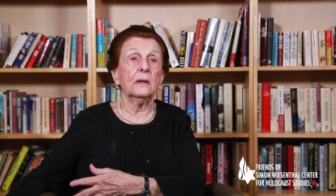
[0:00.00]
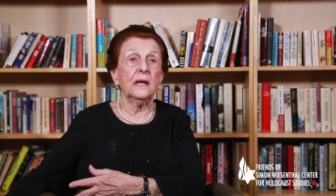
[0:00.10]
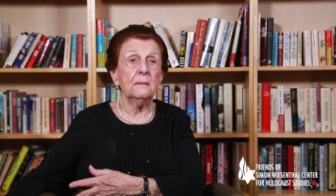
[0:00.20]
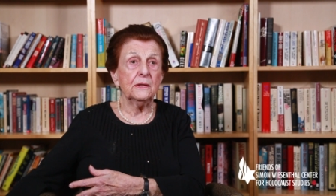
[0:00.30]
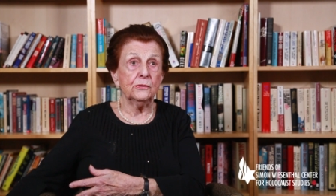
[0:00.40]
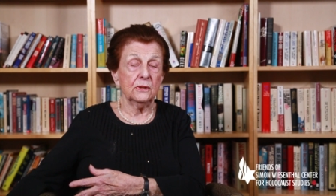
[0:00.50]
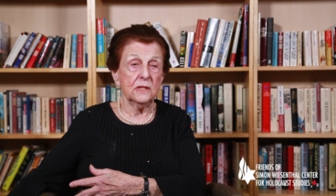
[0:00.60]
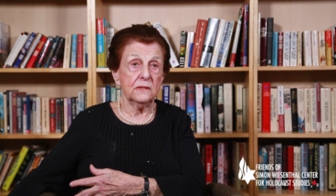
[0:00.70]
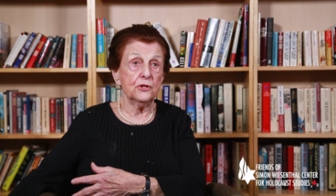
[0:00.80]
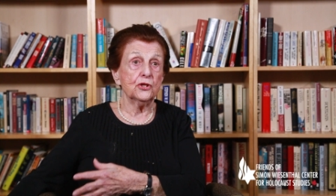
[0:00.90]

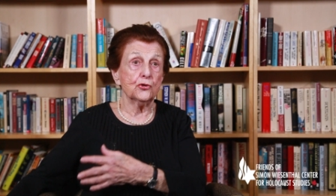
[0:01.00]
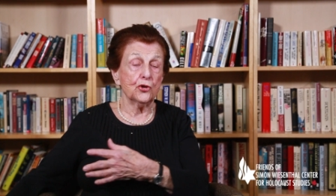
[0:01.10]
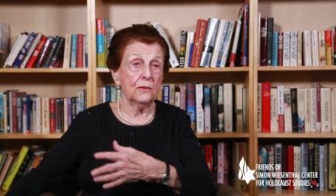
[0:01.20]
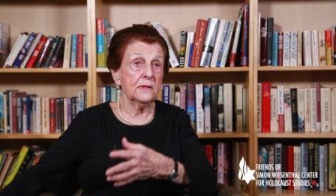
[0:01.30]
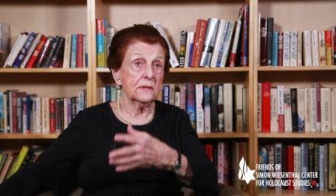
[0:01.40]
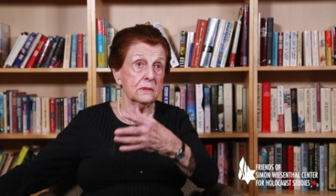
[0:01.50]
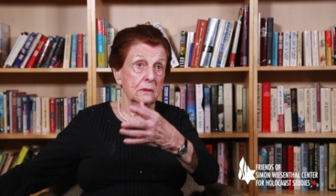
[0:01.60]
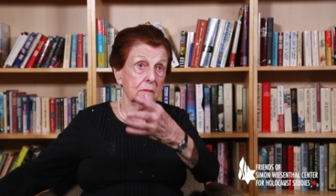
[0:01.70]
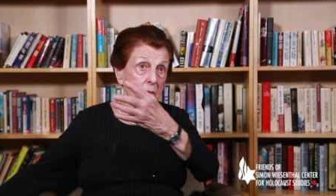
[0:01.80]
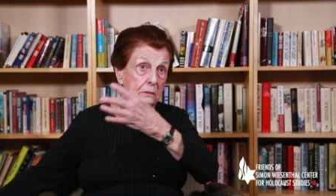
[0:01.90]
crematories, which the Germans
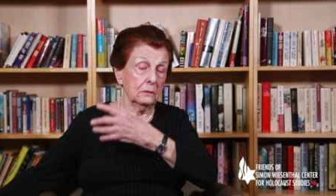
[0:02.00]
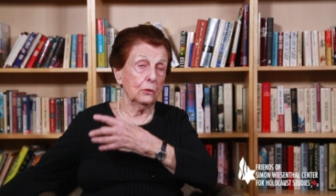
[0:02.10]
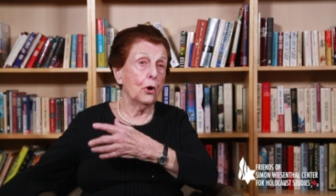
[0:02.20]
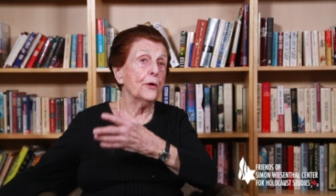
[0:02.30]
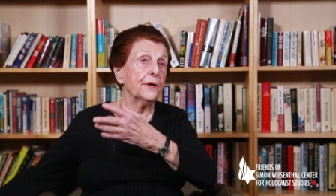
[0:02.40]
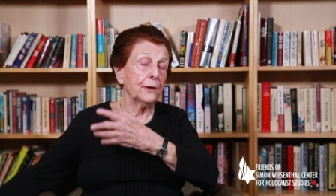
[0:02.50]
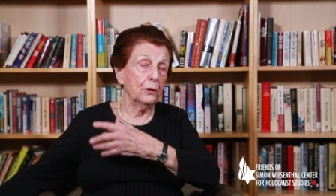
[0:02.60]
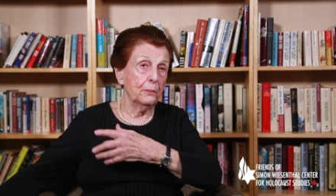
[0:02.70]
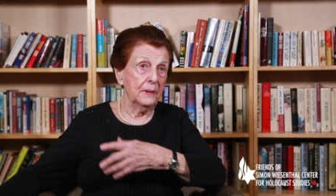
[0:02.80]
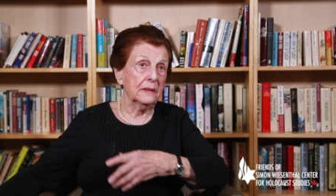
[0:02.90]
long
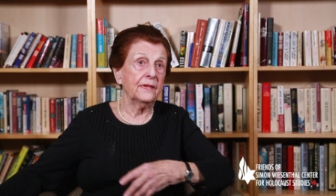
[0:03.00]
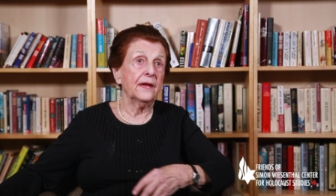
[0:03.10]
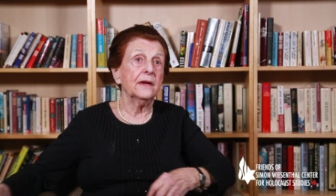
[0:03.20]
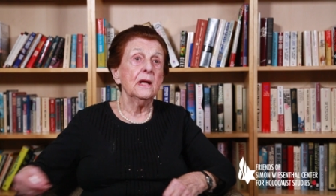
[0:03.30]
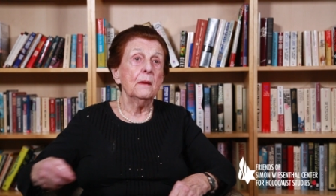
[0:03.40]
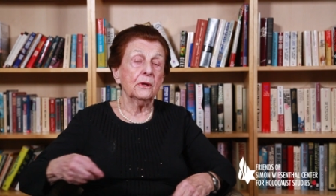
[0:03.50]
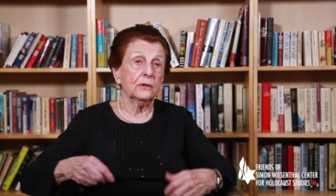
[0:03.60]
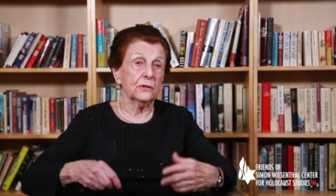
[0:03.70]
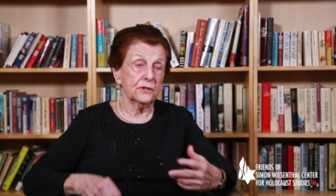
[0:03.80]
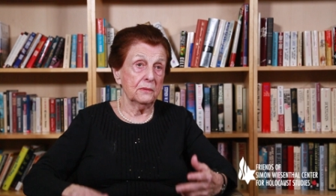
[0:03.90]
ago built there
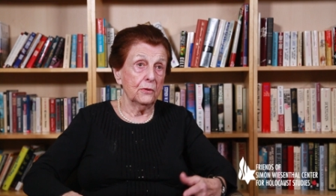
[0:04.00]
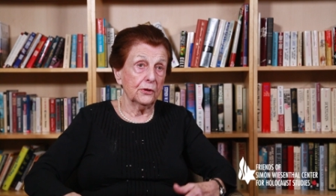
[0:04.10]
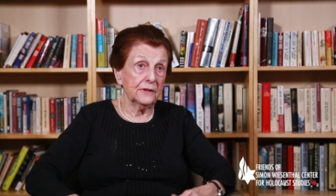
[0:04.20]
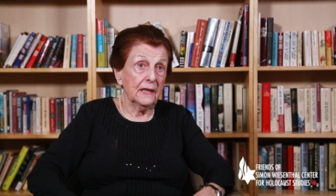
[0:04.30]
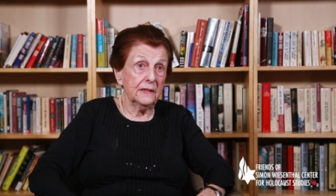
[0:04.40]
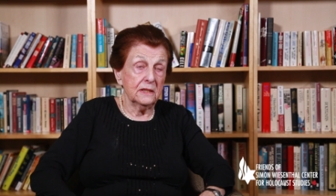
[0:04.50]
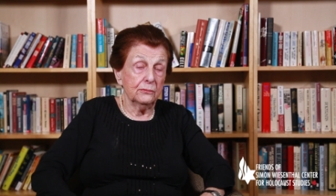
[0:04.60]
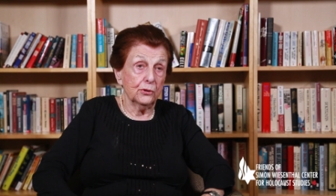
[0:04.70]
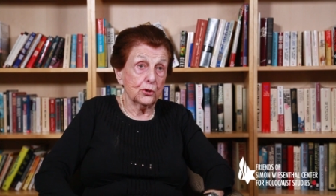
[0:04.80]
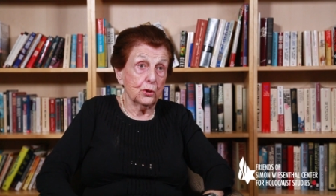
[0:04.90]
because the mortality
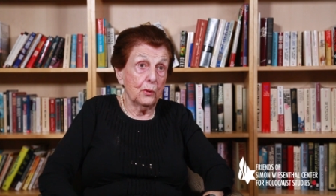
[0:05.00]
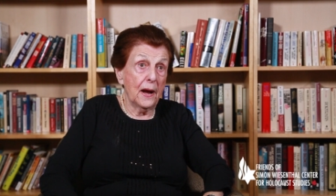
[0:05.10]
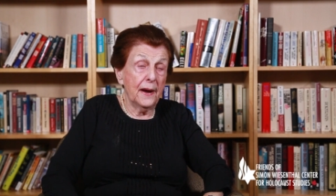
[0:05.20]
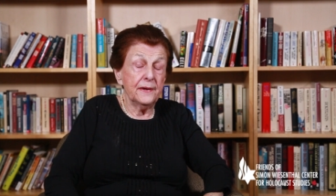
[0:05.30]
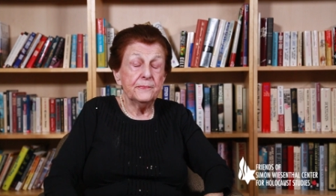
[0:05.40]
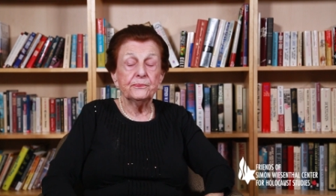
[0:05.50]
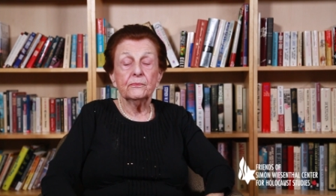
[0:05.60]
was so high.